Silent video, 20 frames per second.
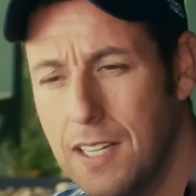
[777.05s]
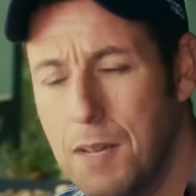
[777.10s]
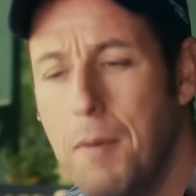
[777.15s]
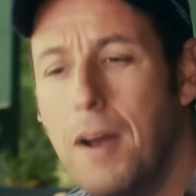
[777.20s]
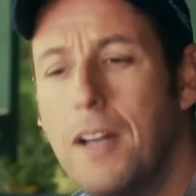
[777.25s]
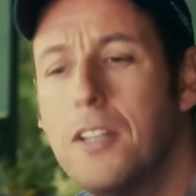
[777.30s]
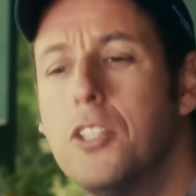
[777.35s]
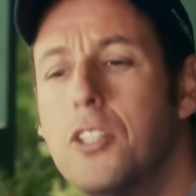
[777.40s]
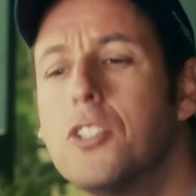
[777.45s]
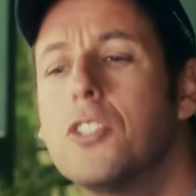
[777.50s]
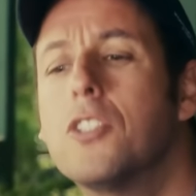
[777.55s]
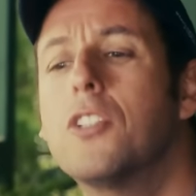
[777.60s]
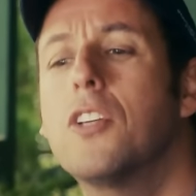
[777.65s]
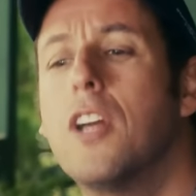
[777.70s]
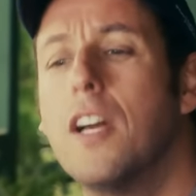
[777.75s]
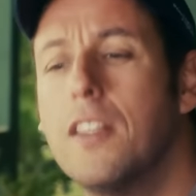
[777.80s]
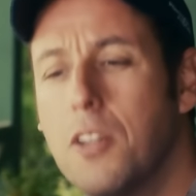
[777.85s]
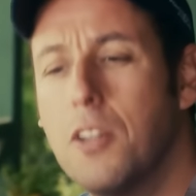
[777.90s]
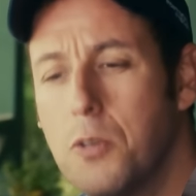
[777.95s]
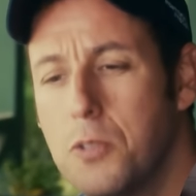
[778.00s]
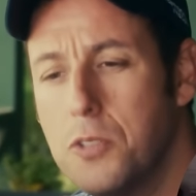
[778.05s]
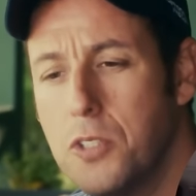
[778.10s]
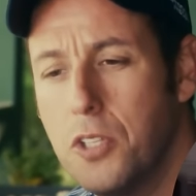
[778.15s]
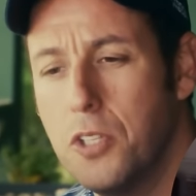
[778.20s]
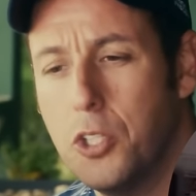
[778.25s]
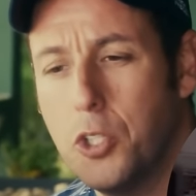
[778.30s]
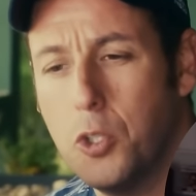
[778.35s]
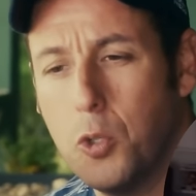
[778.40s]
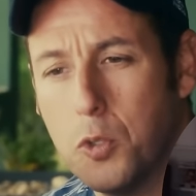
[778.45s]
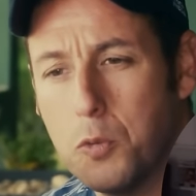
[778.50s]
Come on, just cut those
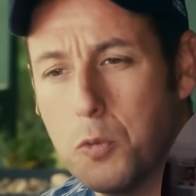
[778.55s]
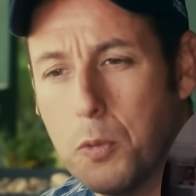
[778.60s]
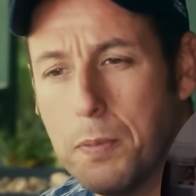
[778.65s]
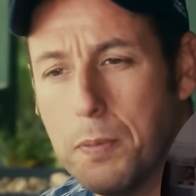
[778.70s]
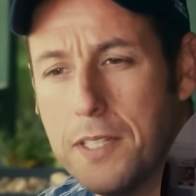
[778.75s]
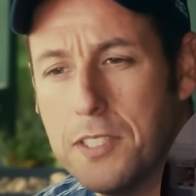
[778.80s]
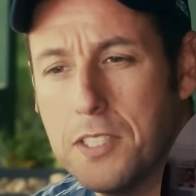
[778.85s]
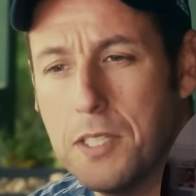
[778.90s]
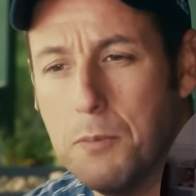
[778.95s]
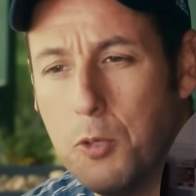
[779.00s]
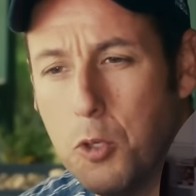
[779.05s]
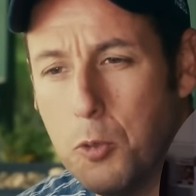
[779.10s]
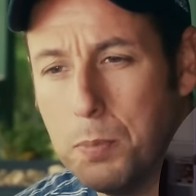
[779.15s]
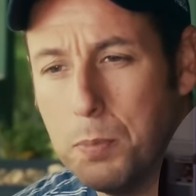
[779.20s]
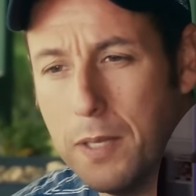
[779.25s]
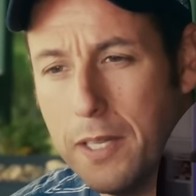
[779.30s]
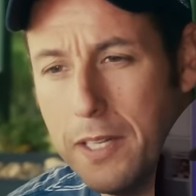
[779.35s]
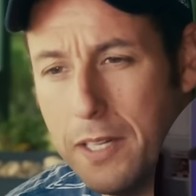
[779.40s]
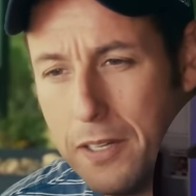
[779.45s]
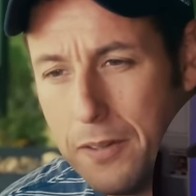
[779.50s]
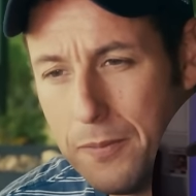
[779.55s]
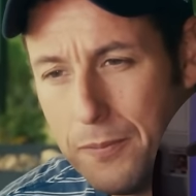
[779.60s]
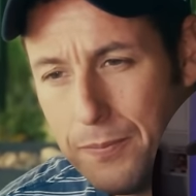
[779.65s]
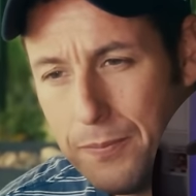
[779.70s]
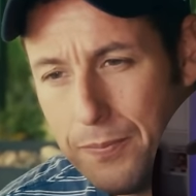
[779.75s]
into shorts. We'll play some hoop later.